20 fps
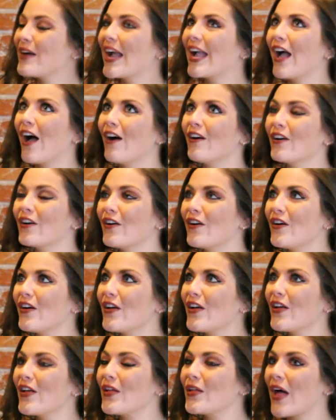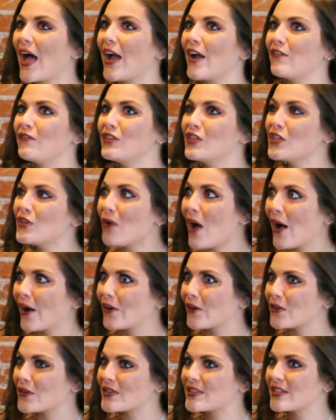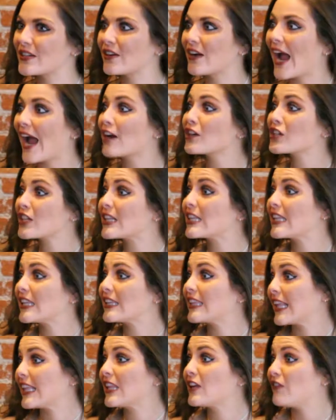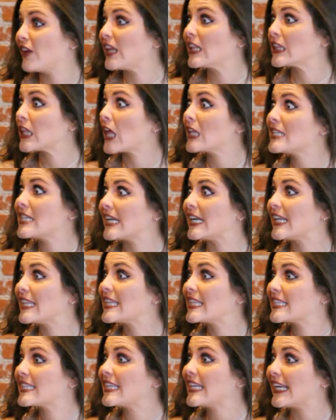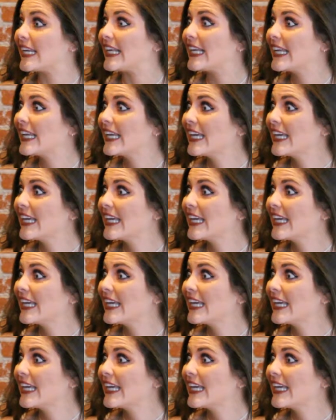My uncle, I have two uncles. They live in London, in the city.